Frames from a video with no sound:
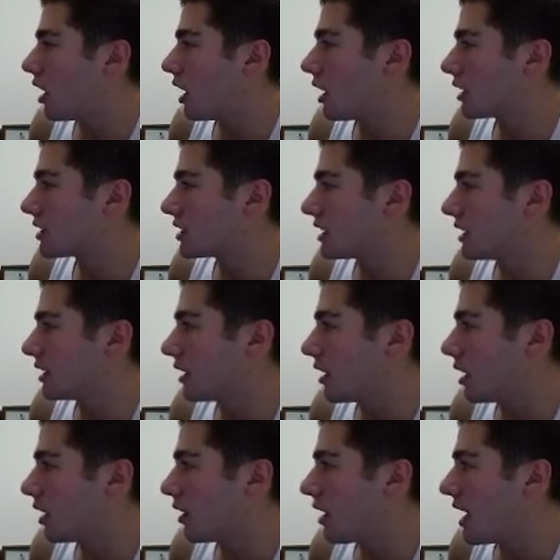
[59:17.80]
Let's see.
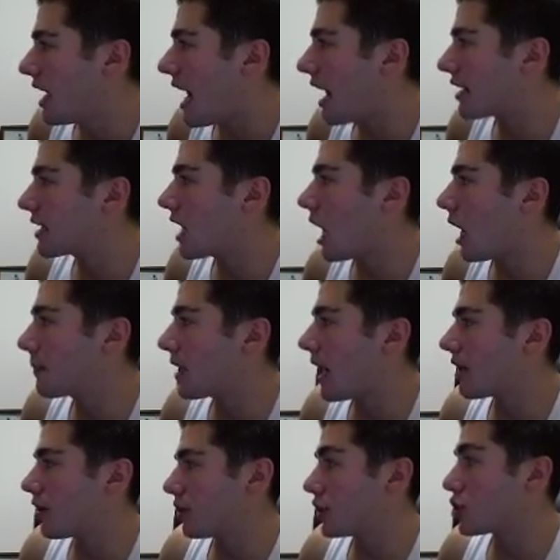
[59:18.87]
Had a cop
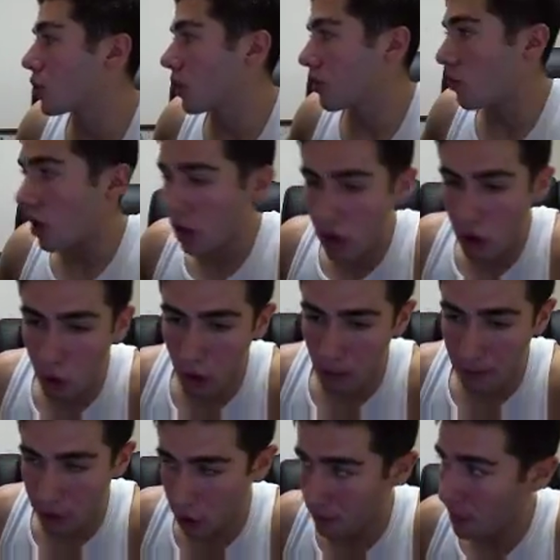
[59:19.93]
guide on the Jordan 1 Court
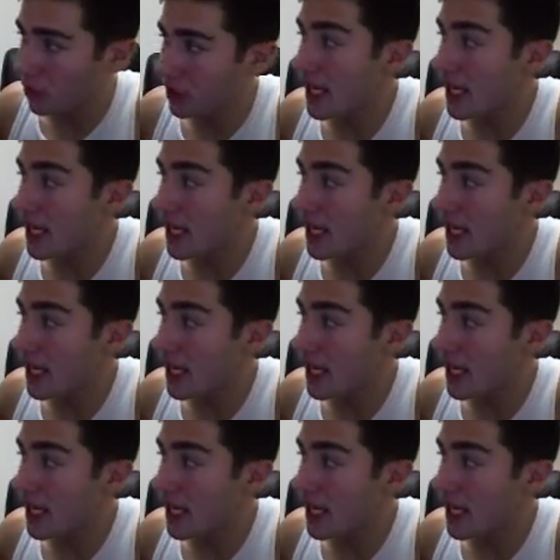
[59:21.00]
Purple.